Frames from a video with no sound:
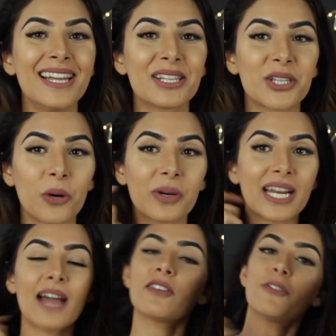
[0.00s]
So we're
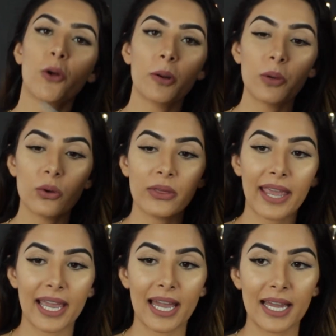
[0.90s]
going to have a photo booth,
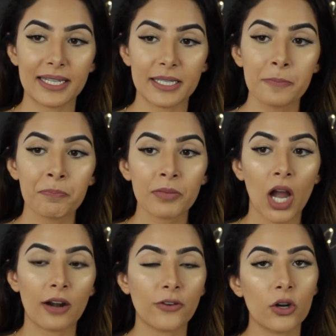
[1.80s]
and
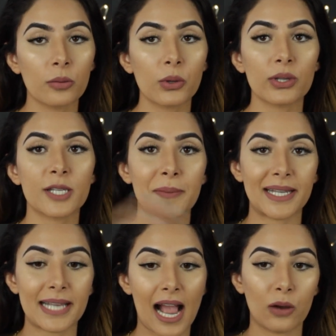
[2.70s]
our photo booth
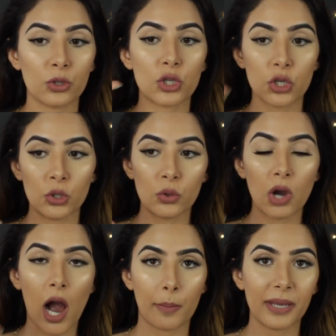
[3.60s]
spits out 2
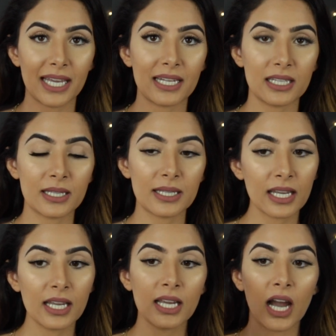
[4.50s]
copies
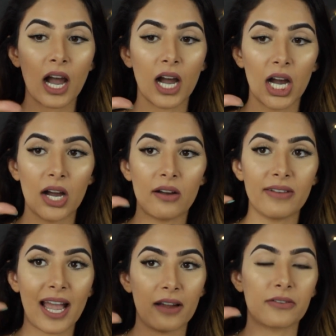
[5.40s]
of
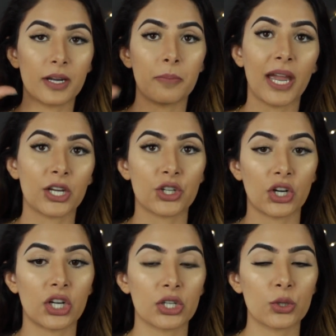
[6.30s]
every picture.